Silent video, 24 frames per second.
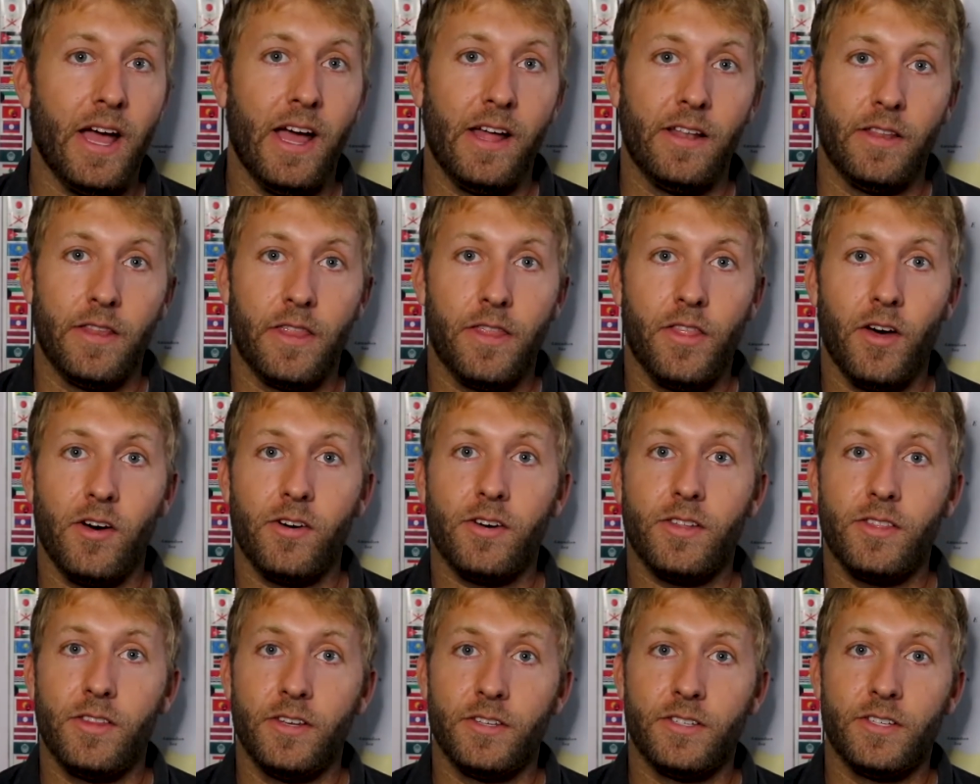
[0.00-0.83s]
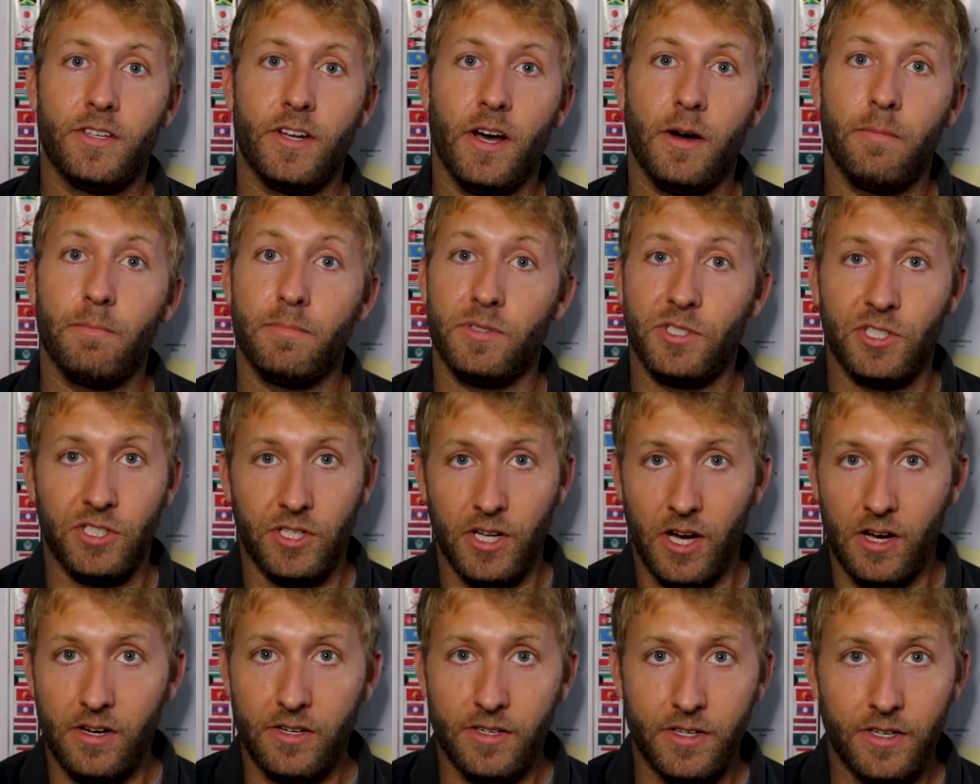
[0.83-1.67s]
and thunked the stump
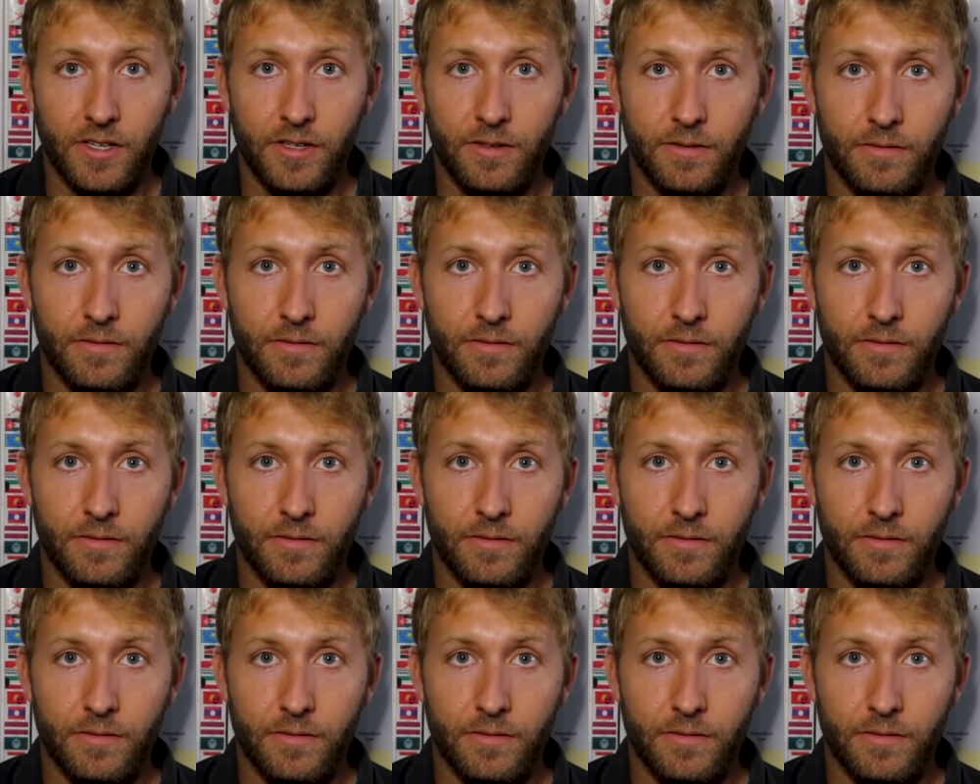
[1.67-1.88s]
stunk,